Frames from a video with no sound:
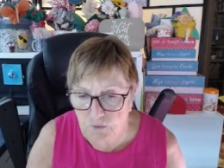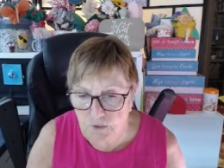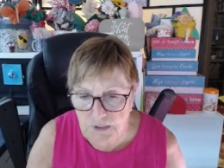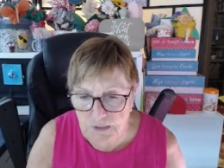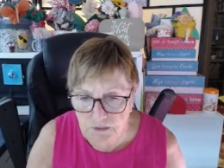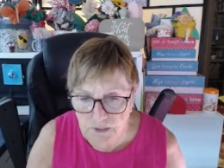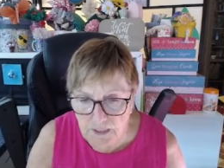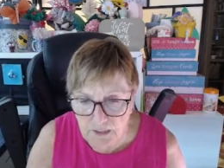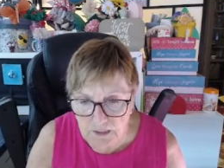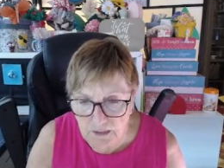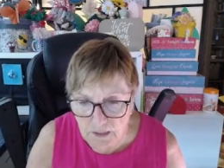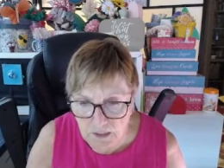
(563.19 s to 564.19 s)
Still
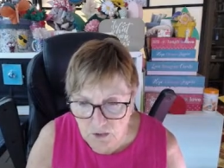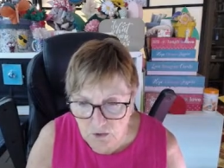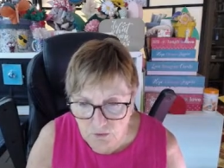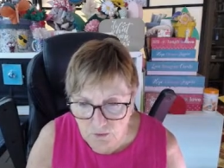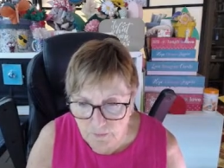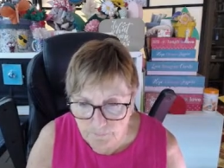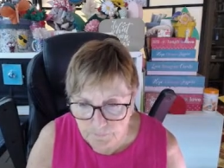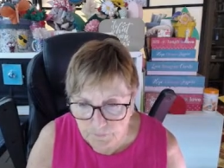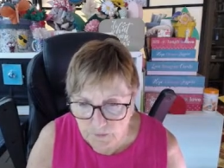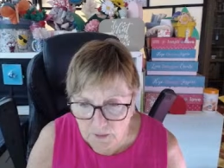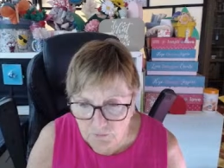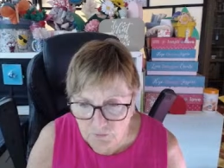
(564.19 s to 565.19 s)
can't hear.
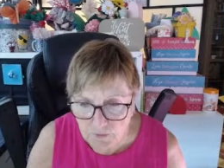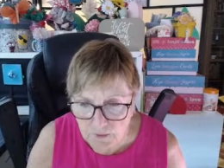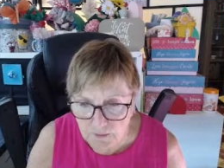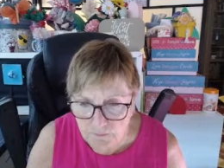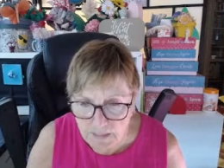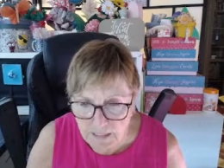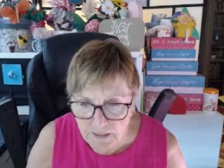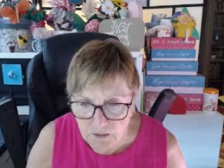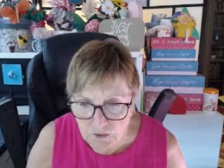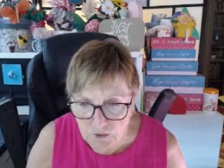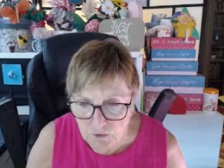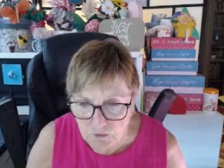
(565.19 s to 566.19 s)
Everything max.